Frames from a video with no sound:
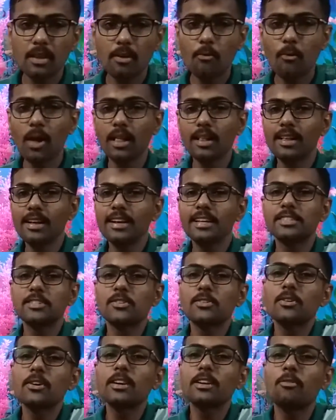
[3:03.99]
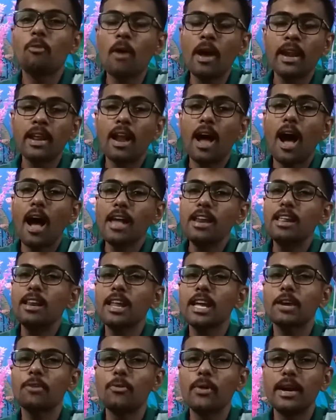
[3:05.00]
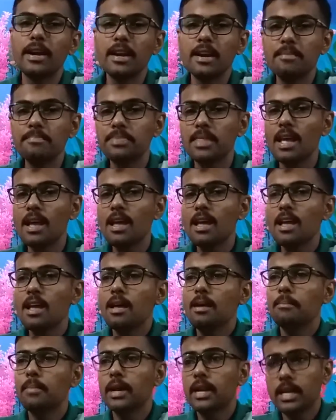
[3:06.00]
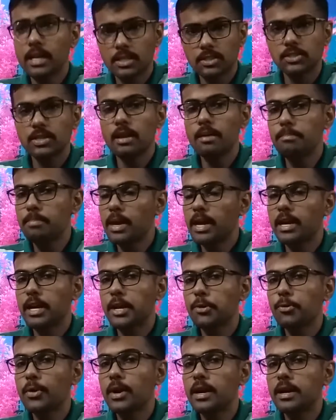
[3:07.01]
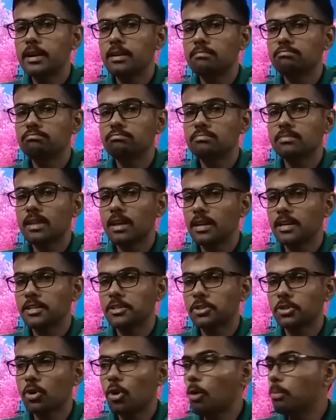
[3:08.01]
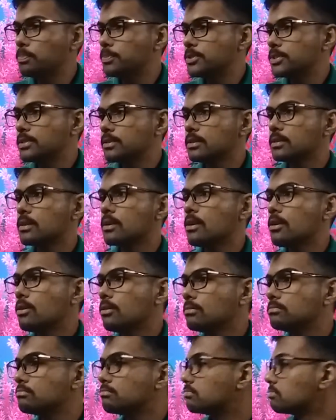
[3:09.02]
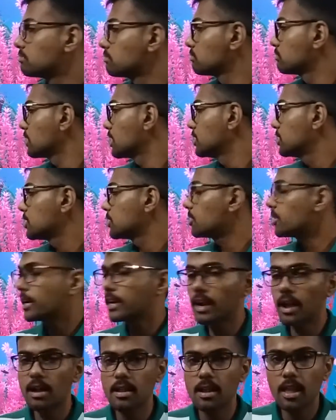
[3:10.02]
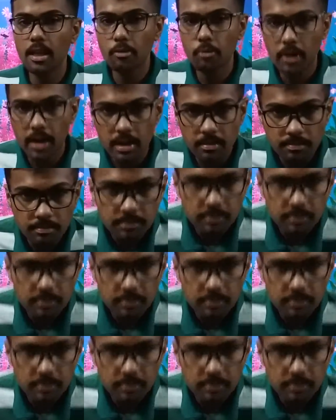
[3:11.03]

Well, it's not quite an ideal aquarium, but it's a better aquarium than the shops, so it's not an ideal aquarium.